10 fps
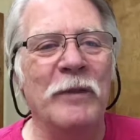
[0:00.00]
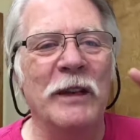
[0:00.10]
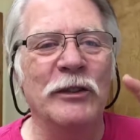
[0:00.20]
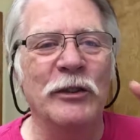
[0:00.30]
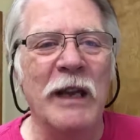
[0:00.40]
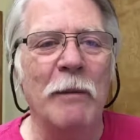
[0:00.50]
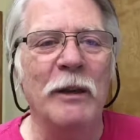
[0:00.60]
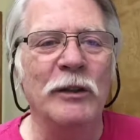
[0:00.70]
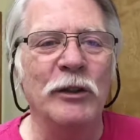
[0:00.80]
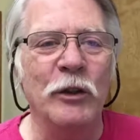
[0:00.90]

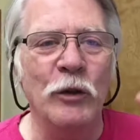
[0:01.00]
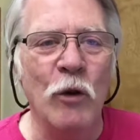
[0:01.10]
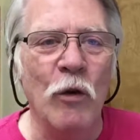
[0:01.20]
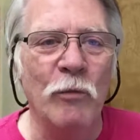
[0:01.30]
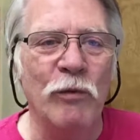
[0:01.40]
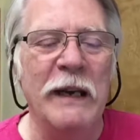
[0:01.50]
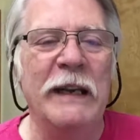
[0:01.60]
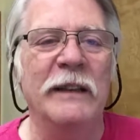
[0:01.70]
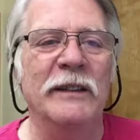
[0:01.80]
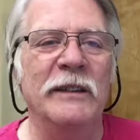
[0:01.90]
establish your
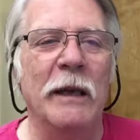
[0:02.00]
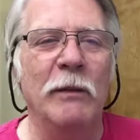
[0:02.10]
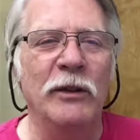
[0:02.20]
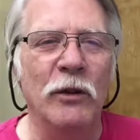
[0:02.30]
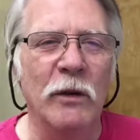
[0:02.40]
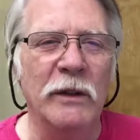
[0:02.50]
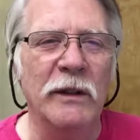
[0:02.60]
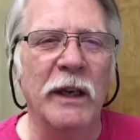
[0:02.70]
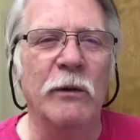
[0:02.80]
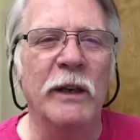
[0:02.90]
brand, establish your
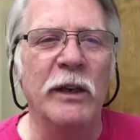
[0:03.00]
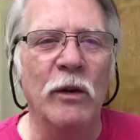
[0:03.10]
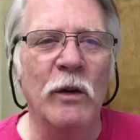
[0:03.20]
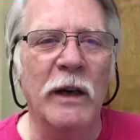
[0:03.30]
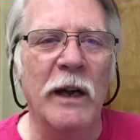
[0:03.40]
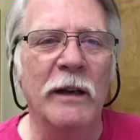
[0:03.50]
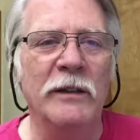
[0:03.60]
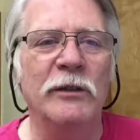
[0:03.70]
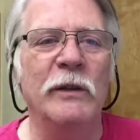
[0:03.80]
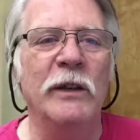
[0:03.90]
integrity, your
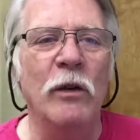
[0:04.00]
honesty,